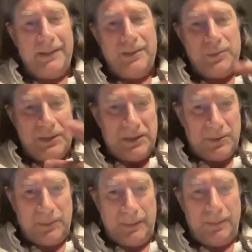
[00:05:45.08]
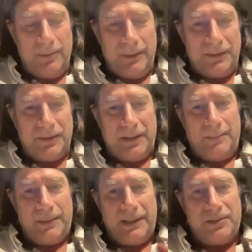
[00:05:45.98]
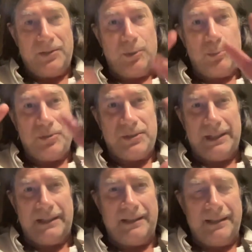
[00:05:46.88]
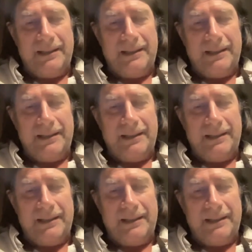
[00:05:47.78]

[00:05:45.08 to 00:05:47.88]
you teach people about your application, you present